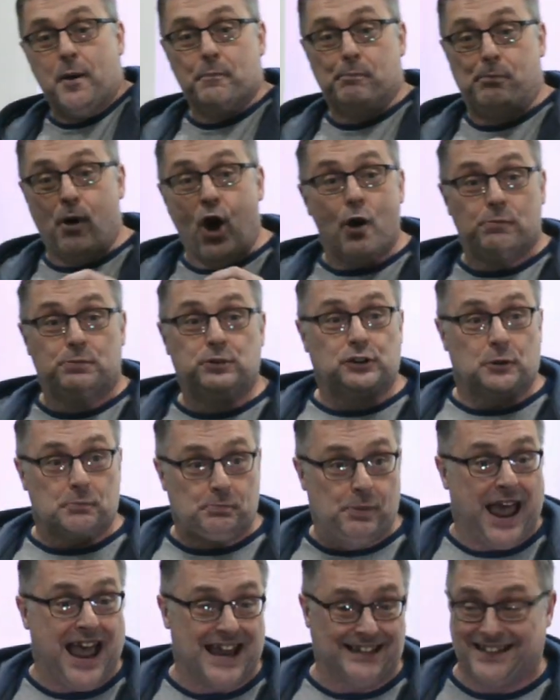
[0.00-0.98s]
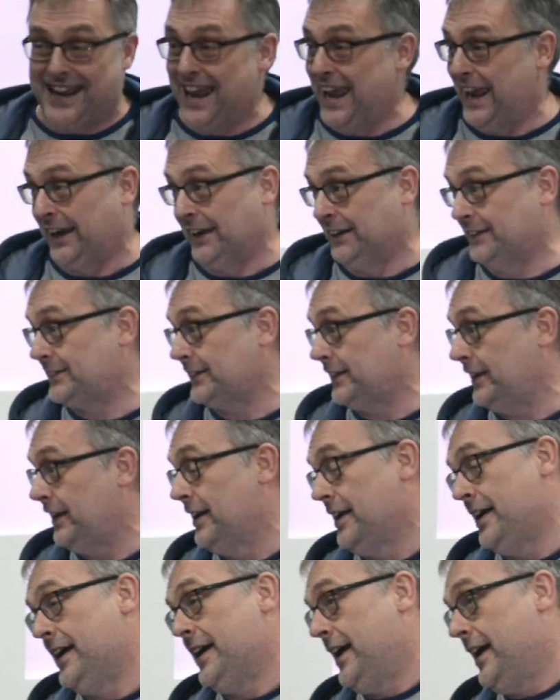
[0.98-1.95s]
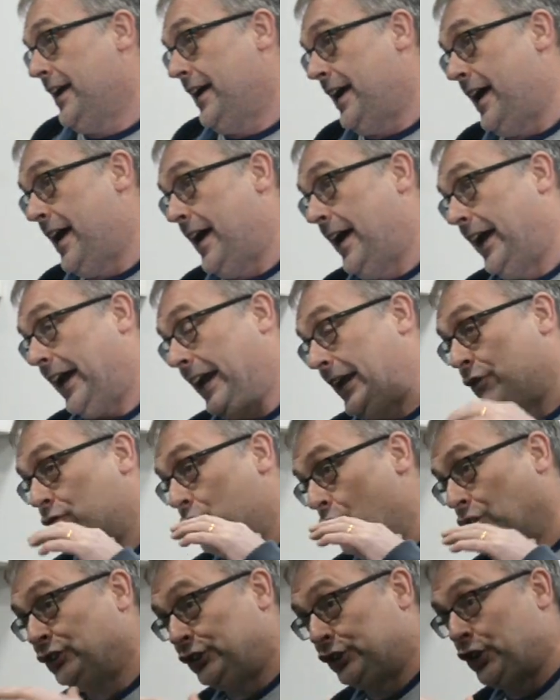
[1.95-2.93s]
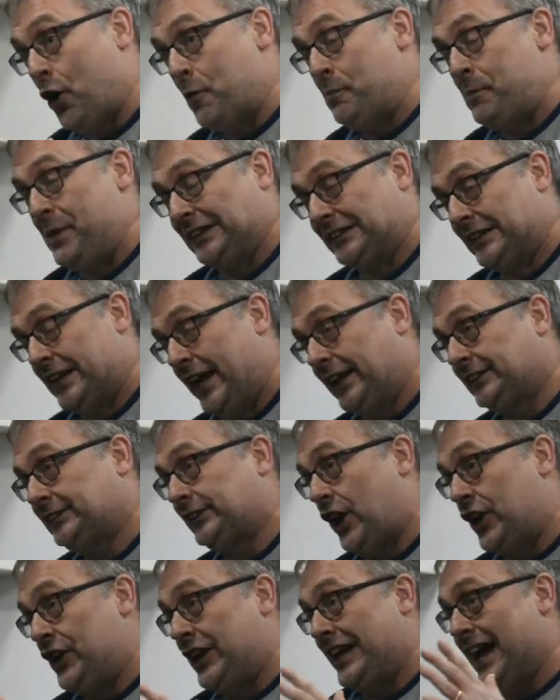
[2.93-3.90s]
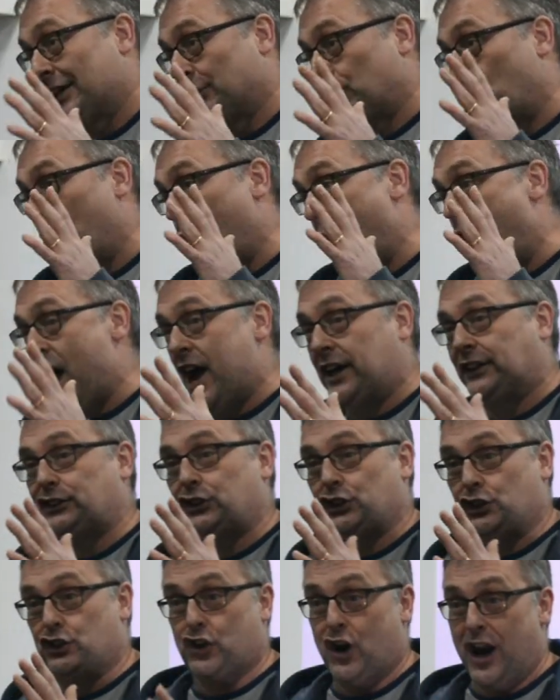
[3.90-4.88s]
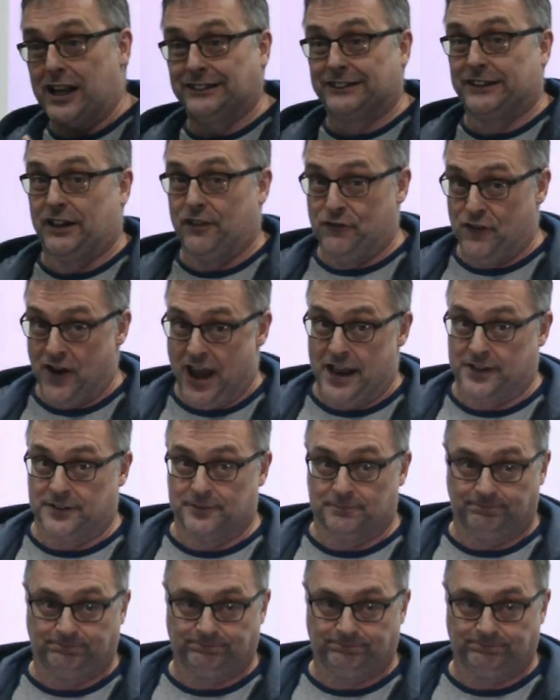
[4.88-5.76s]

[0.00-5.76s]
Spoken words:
Bob's pet hate, he runs his own business and he has a white transit van.